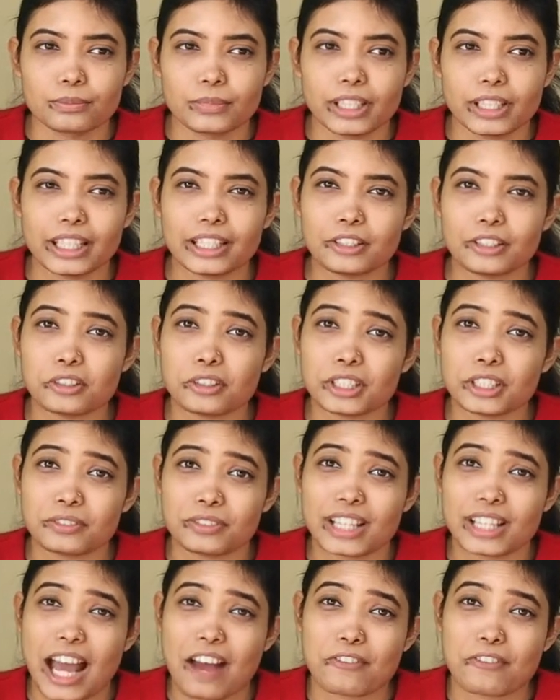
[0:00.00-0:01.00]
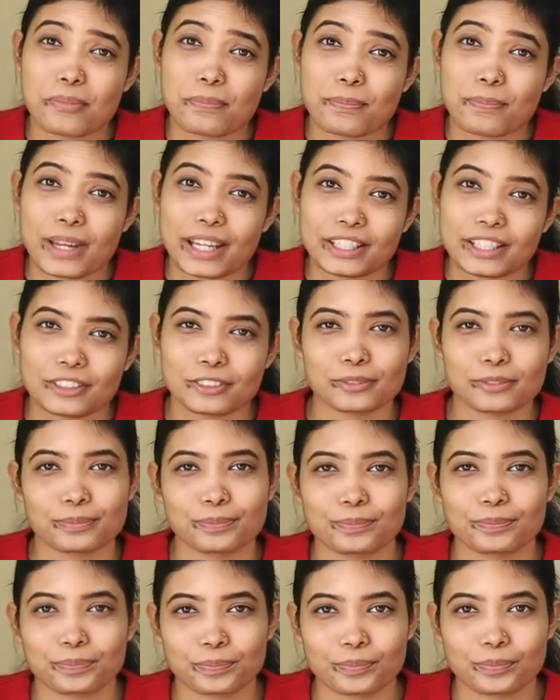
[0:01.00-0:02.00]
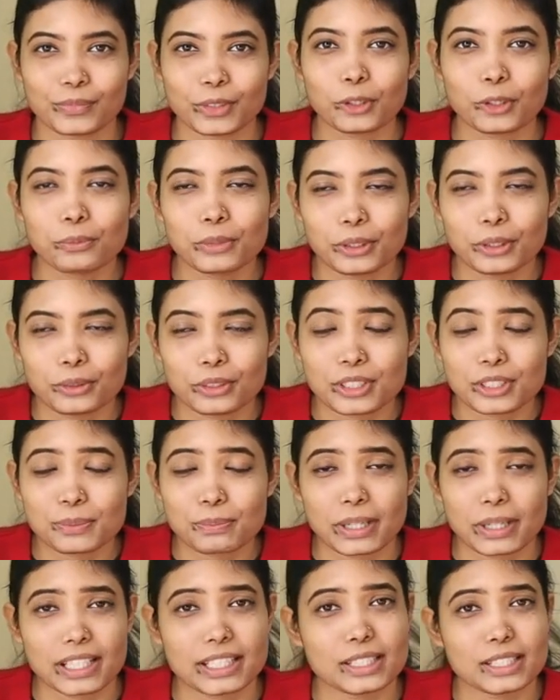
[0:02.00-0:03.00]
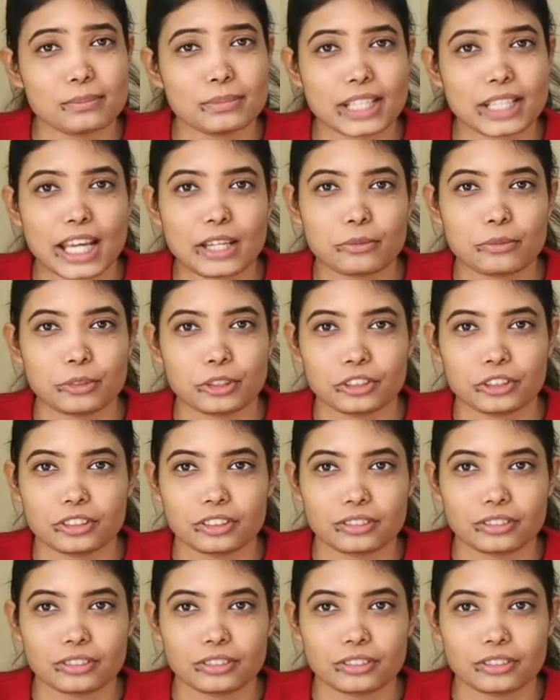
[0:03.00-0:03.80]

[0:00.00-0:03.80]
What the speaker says: He did not even have a pet whom he could spend some time with.